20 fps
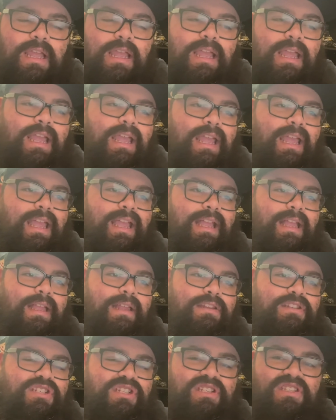
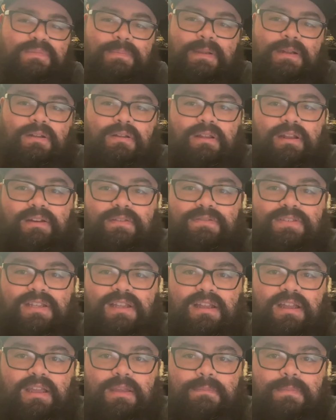and she spent a lot of
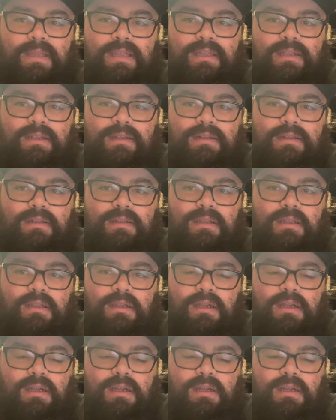time in
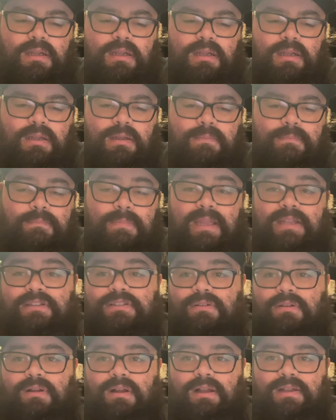a
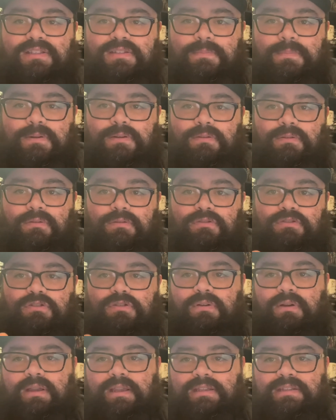mental hospital
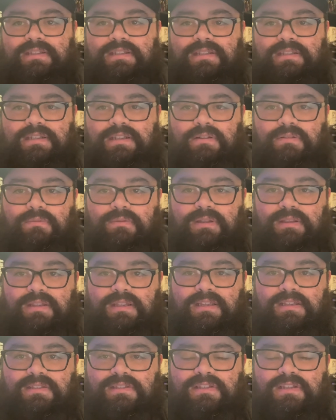trying to deal with
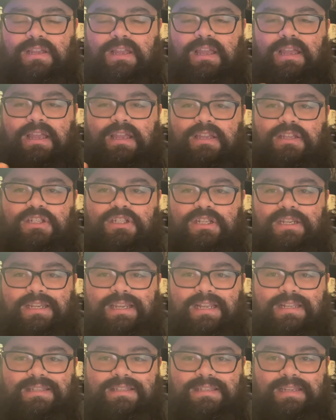this. She
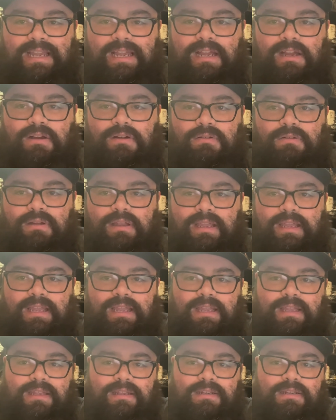gets out,
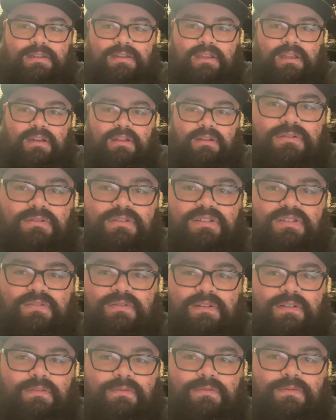and, you know,
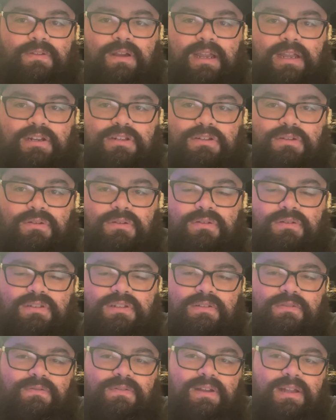very fragile, and
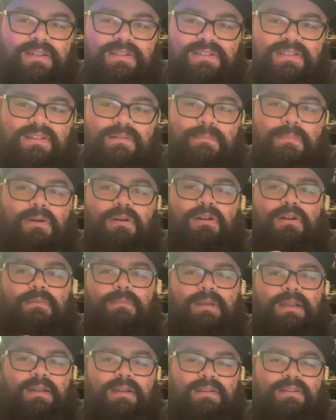she finds an
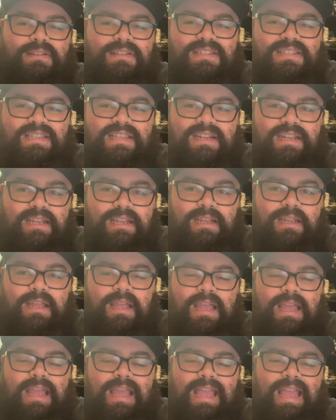apartment in the city,
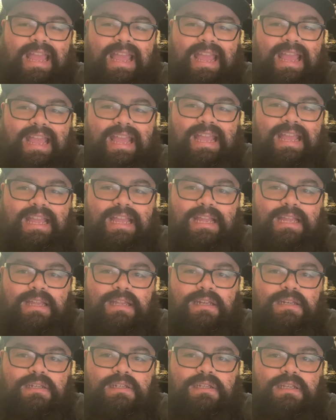
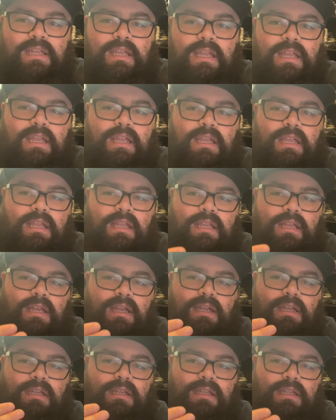and
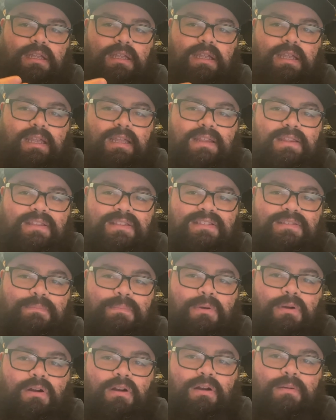in this
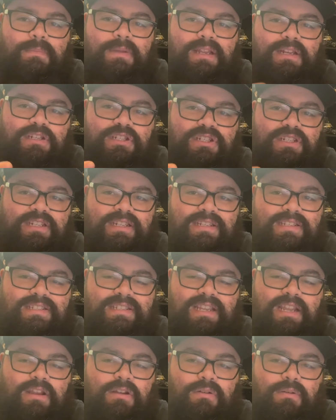apartment, she's
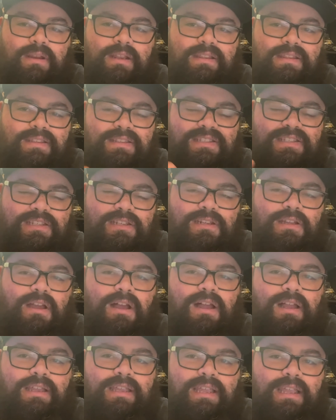hearing this
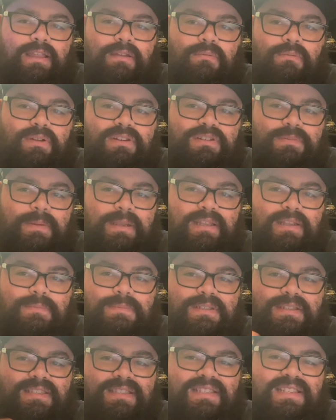knocking, which becomes
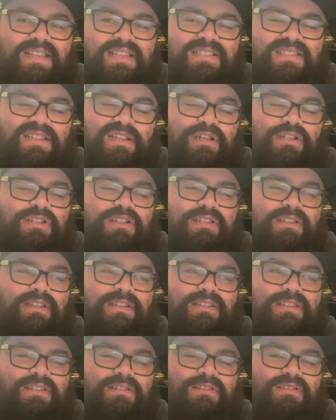incessant. She
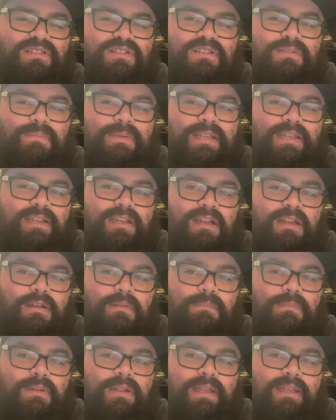starts to
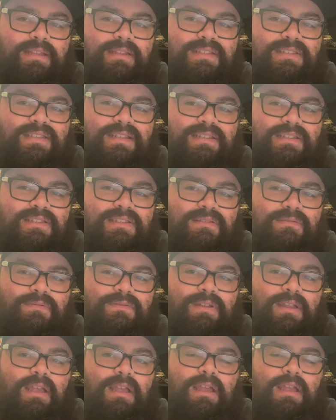become, like, a sense of,
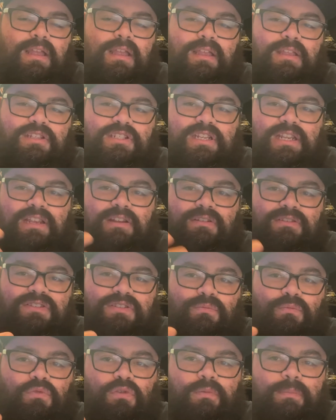she hears a
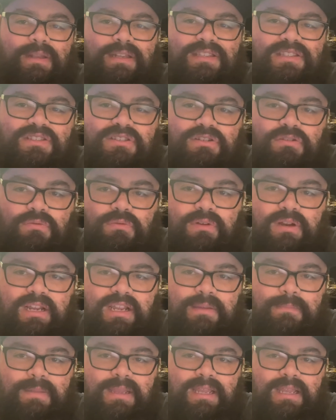woman
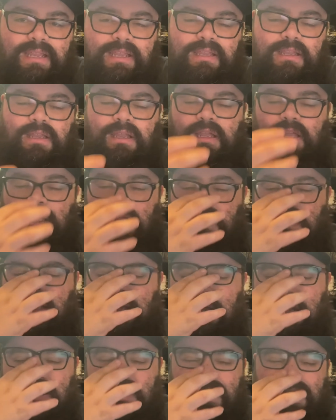screaming,
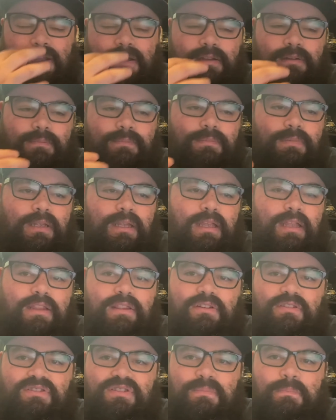
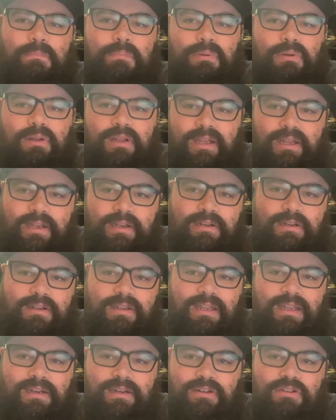there's blood
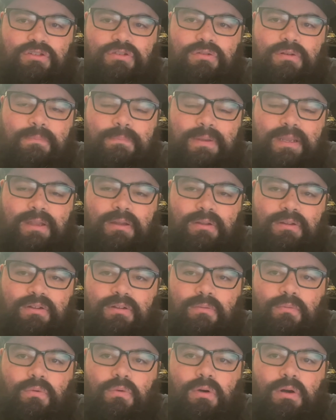kind of dripping on the
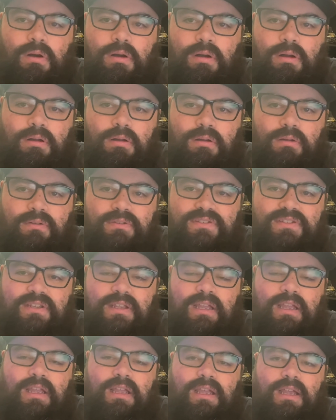walls,
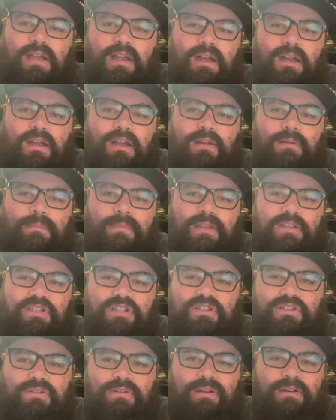and
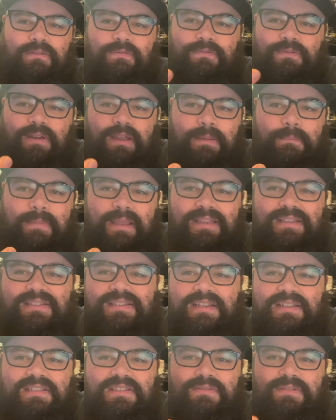she's trying to find, make
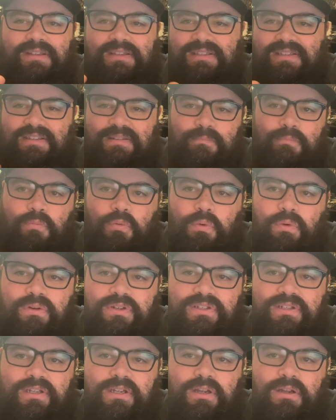sense of it. Is it
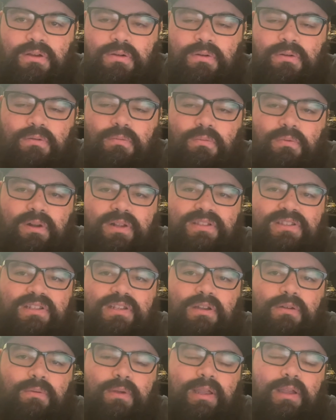Morse code? What's
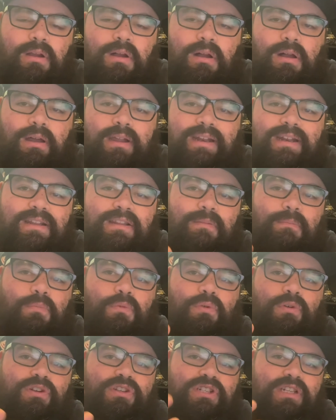going on? And the
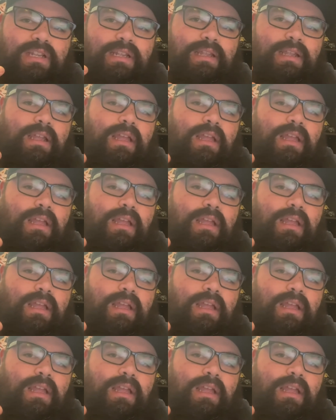more she